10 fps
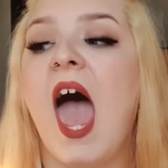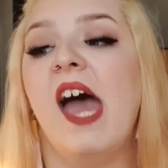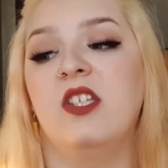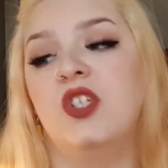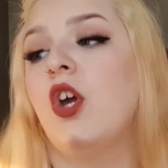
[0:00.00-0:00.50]

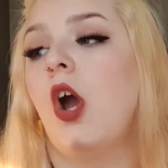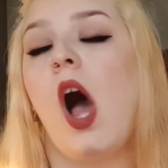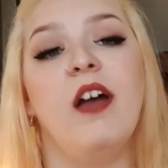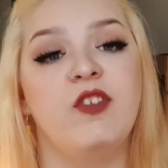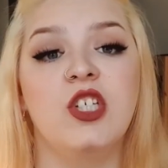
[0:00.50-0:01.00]
And so
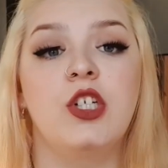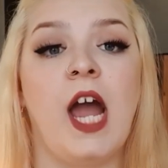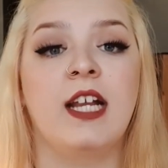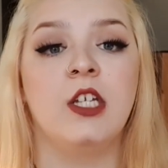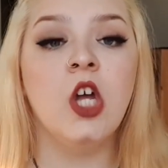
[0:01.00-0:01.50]
I've just
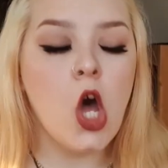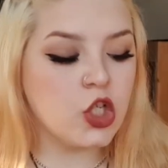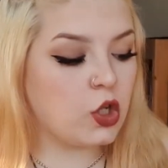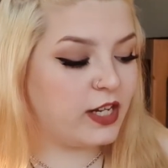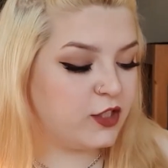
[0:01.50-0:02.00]
cracked it.
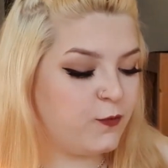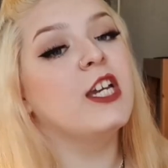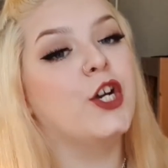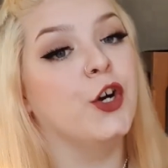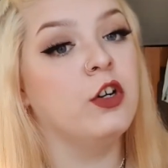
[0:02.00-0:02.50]
So I just
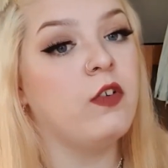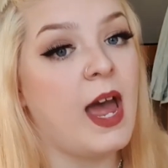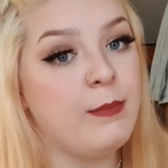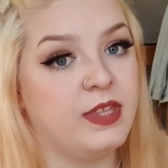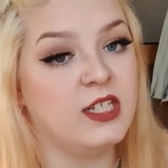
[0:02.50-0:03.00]

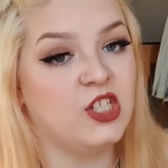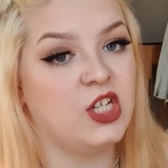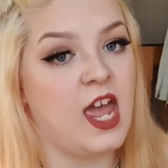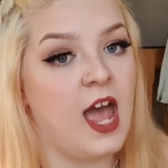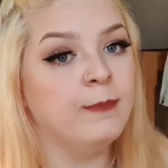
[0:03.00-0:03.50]
grab this
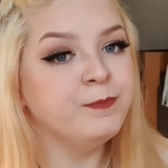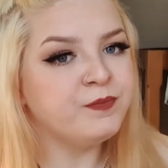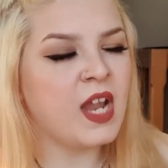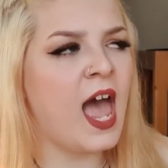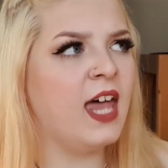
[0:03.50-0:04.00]
chair
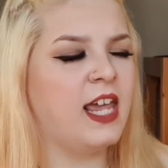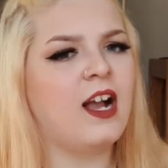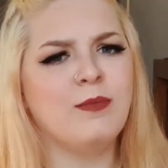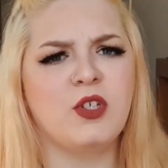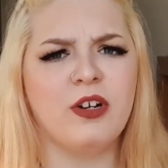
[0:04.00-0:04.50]
and like,
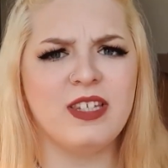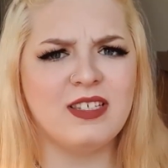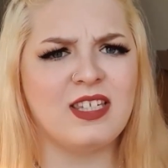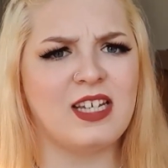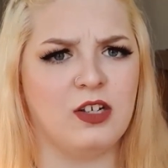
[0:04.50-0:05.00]
I'm sorry, this
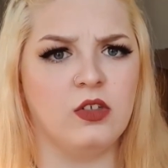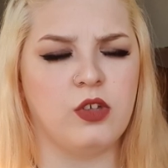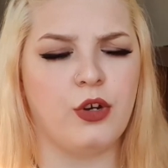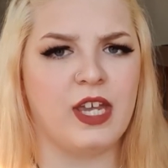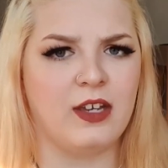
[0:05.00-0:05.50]
is like
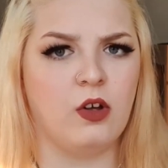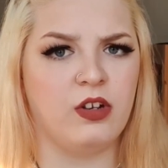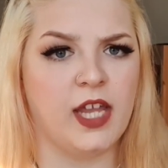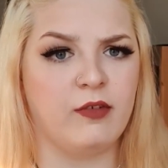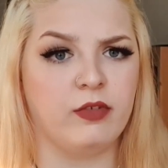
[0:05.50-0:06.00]
low-key gotten
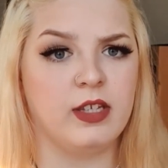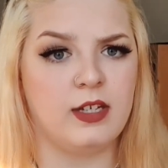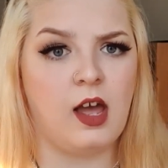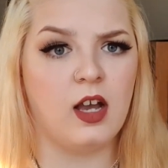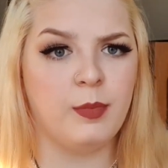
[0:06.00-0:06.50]
like really
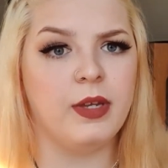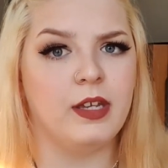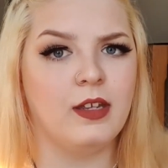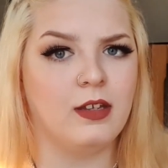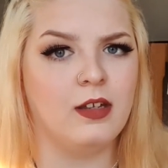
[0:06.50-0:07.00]
dark,
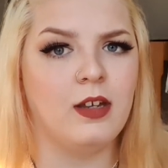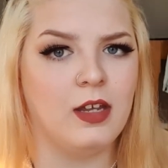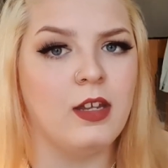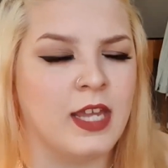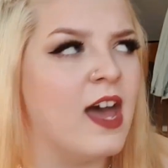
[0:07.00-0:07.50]
but
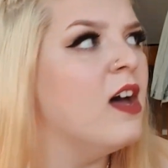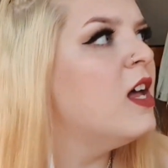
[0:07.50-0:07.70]
yeah.